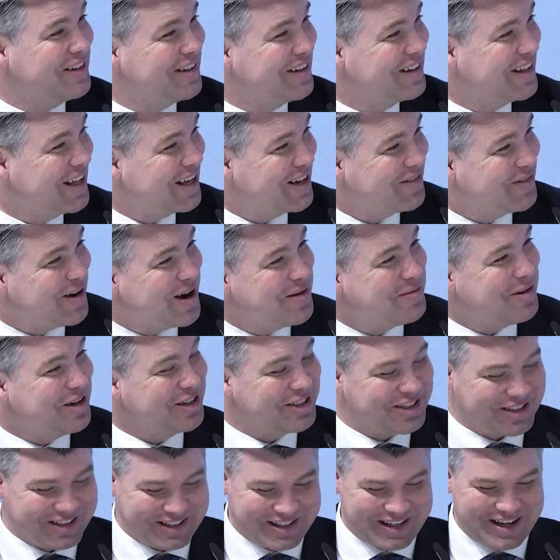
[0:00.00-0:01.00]
Thank you very
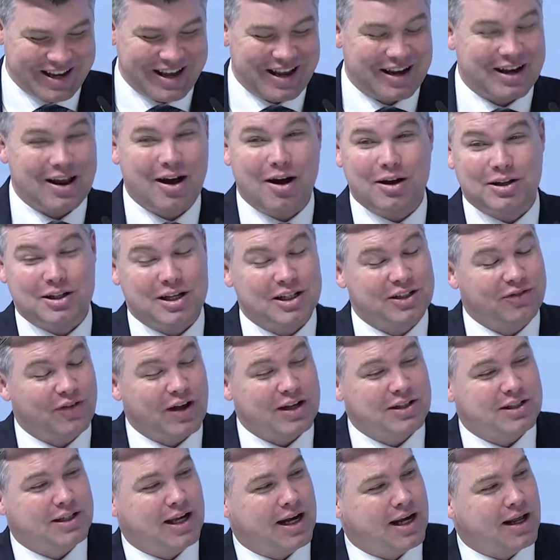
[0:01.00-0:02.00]
much. No, it's
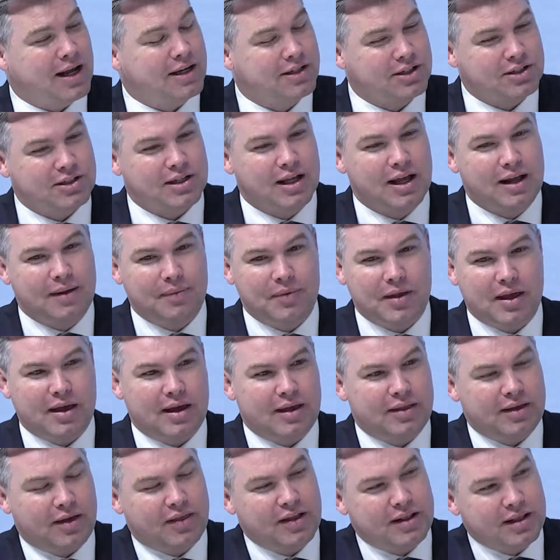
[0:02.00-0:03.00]
fascinating. I
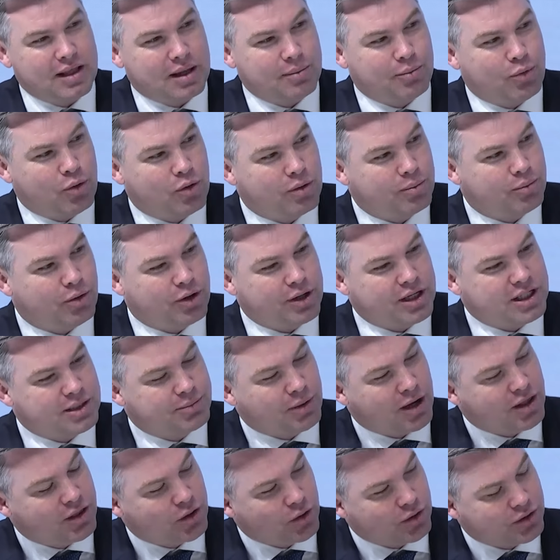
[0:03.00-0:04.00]
think the important point is
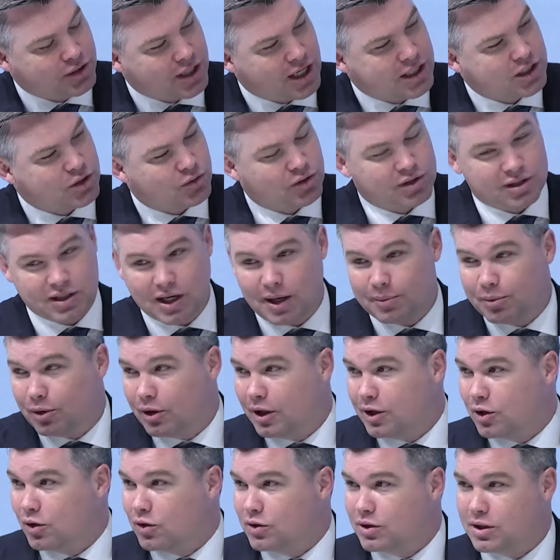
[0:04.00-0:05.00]
both your Tesla
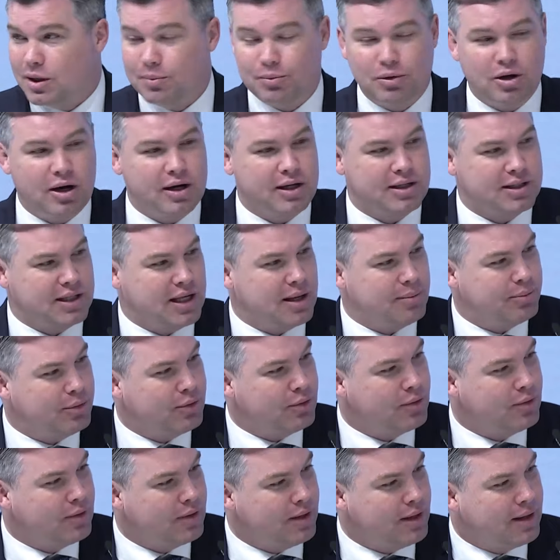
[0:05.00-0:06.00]
example and your Zipline
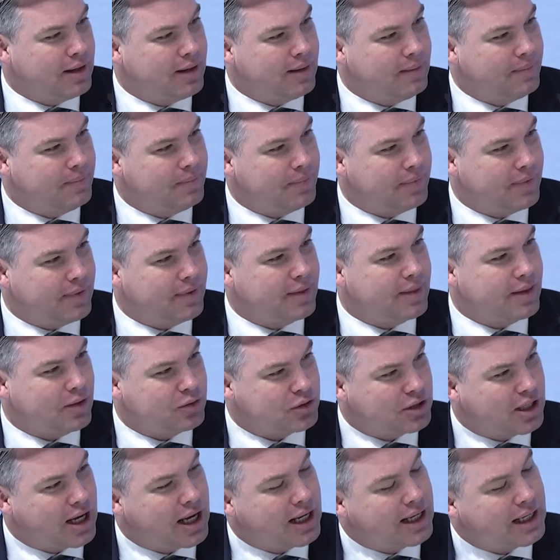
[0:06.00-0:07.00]
example, there
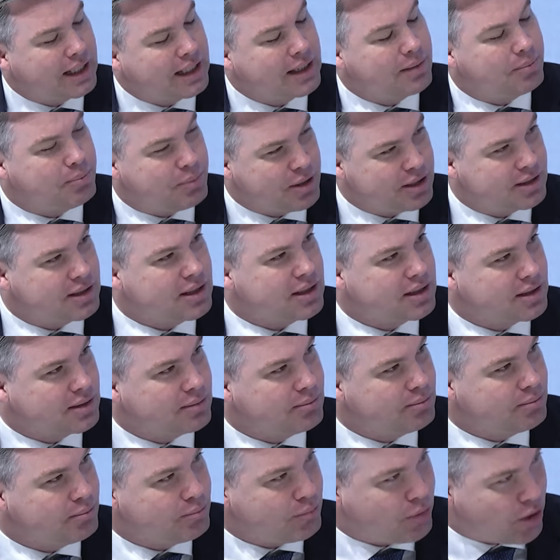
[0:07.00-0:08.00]
was a clear
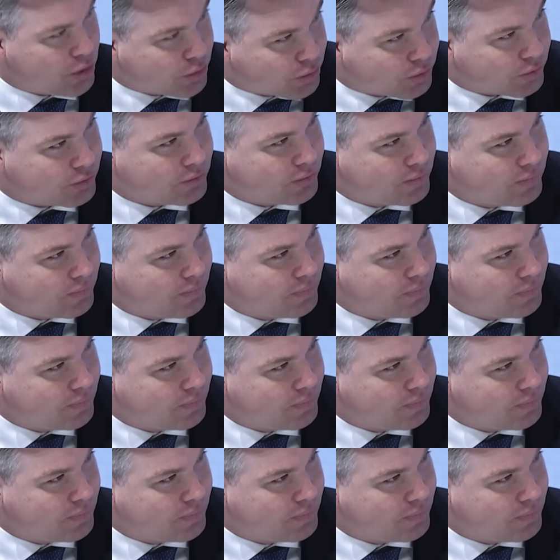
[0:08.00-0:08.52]
business model.